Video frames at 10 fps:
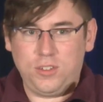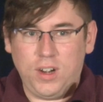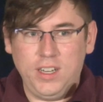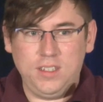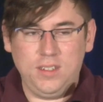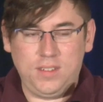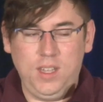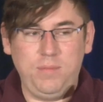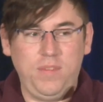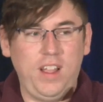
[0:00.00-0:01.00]
trying to
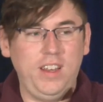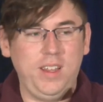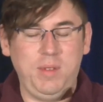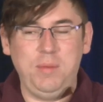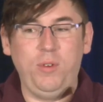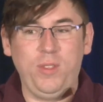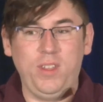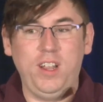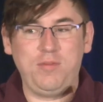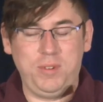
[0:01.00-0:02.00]
keep finding people with
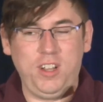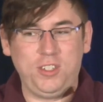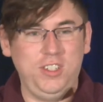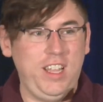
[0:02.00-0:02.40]
enough production